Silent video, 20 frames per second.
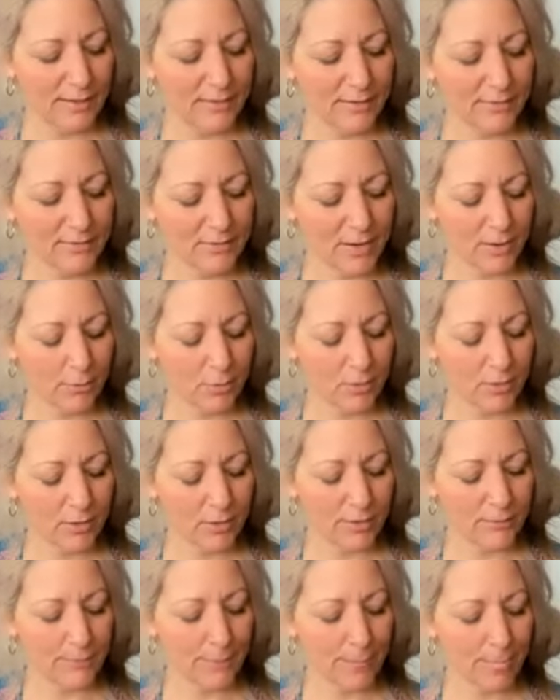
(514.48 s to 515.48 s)
It's not
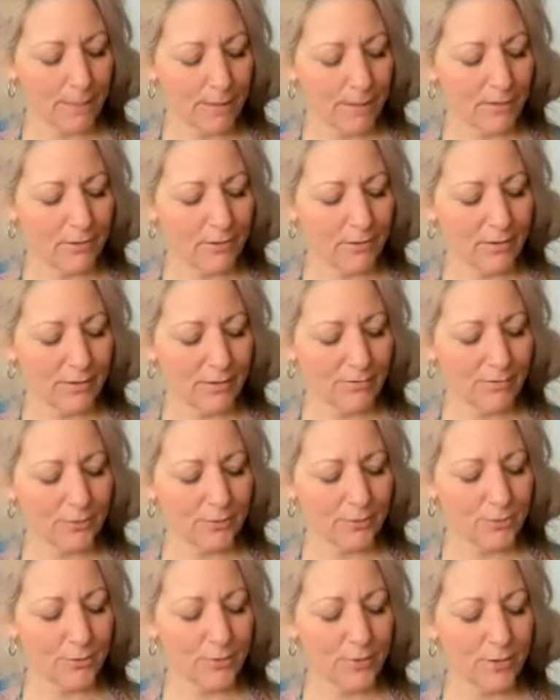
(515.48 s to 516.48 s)
working. And
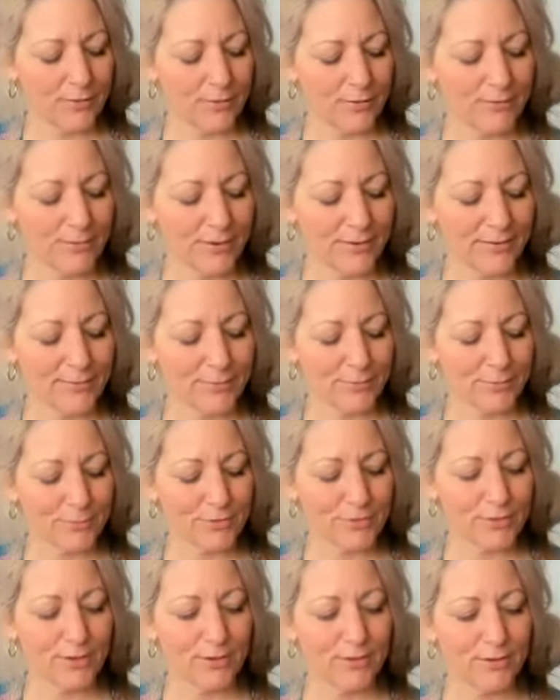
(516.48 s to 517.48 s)
so you've got to find some
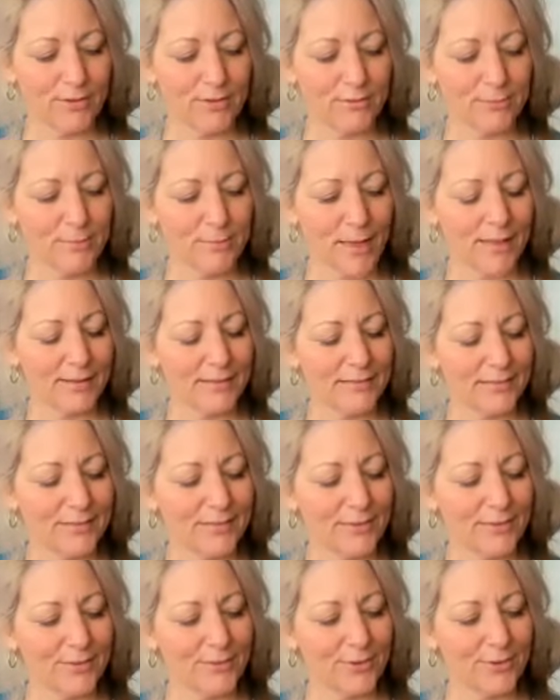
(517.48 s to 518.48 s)
serious balance
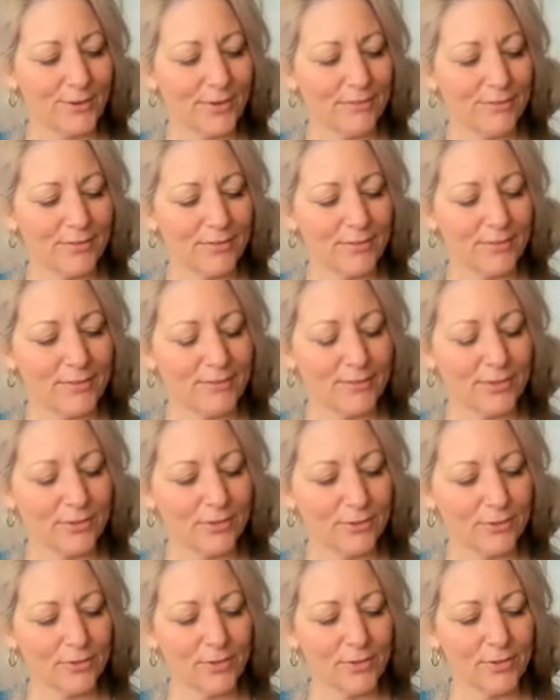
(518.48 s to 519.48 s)
here in your life. And it
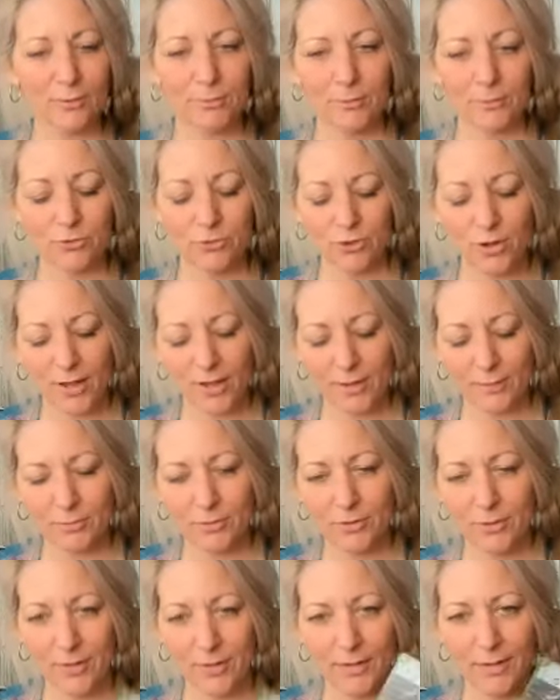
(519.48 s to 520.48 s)
also talks about
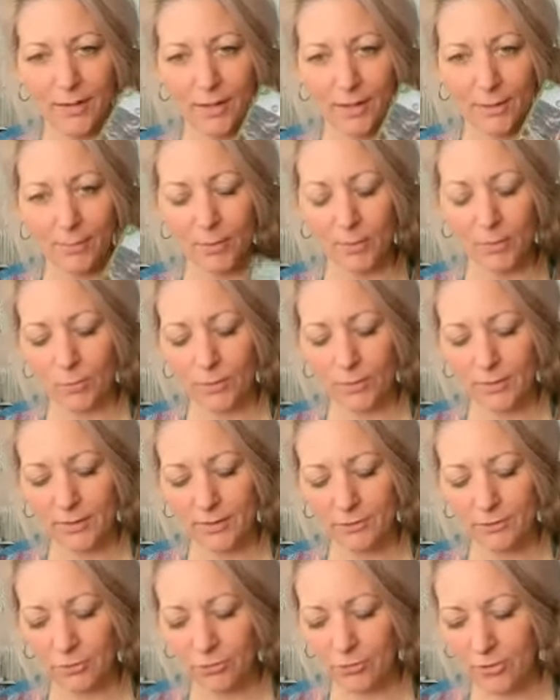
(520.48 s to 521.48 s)
jobs, about
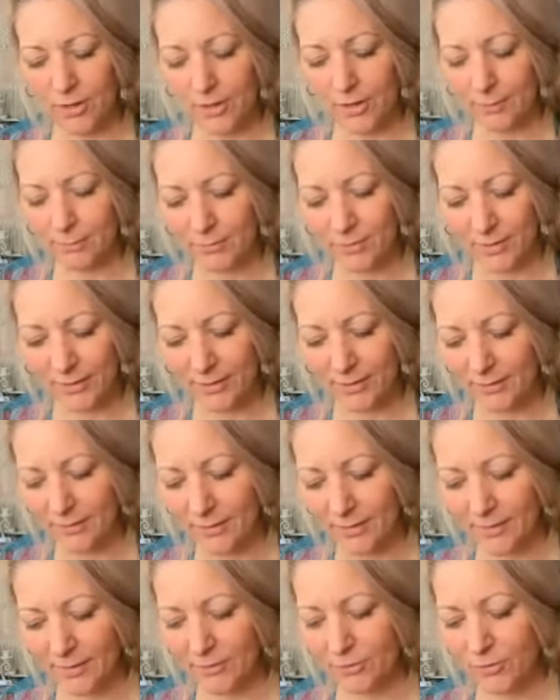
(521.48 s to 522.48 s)
working two jobs, and
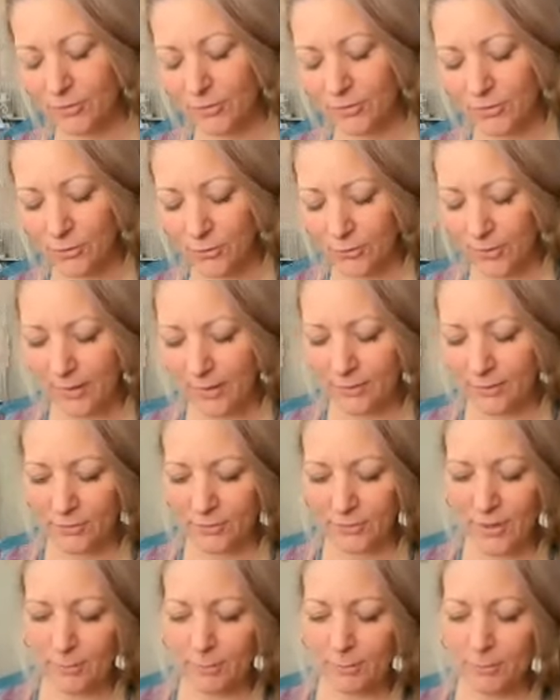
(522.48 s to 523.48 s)
just know that
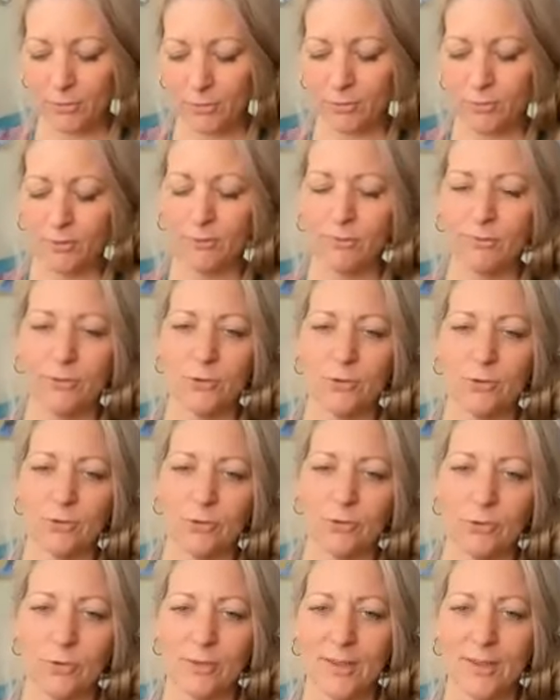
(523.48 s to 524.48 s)
there's an opportunity for you
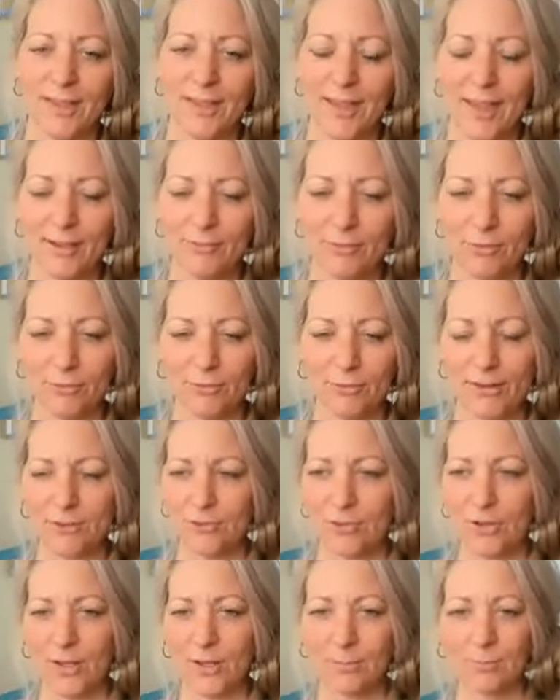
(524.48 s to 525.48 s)
to have the
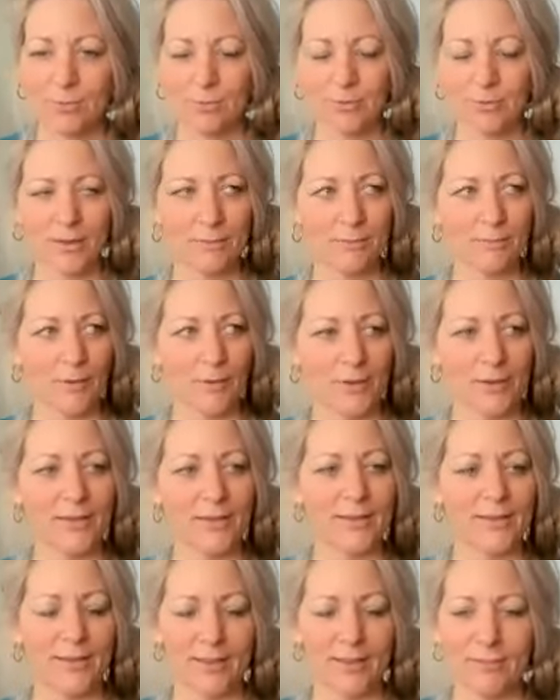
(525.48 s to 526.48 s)
right job, the right
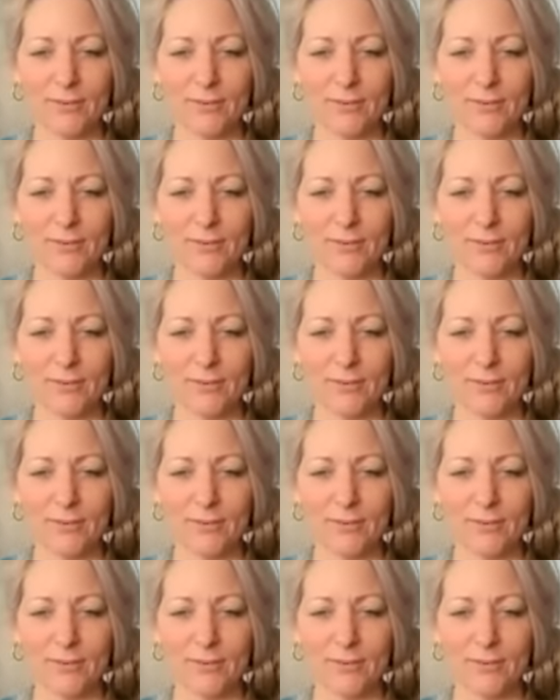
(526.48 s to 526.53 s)
money.